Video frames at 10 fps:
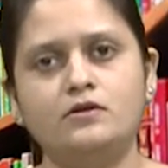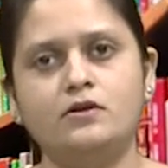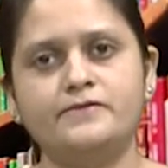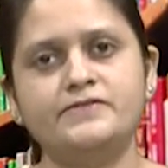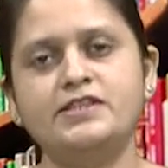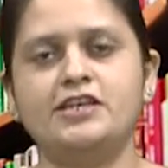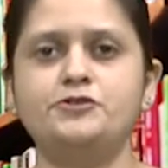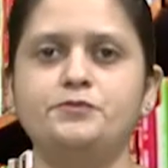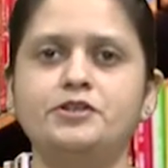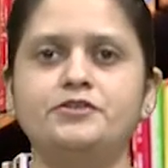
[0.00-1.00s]
of
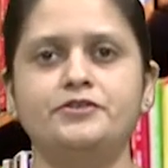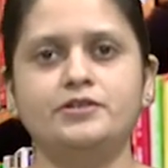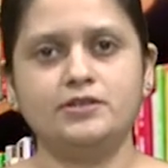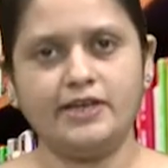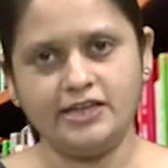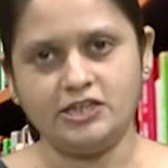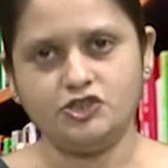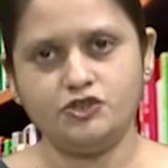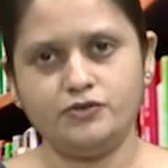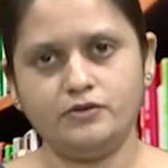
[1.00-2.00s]
Shakespearean age,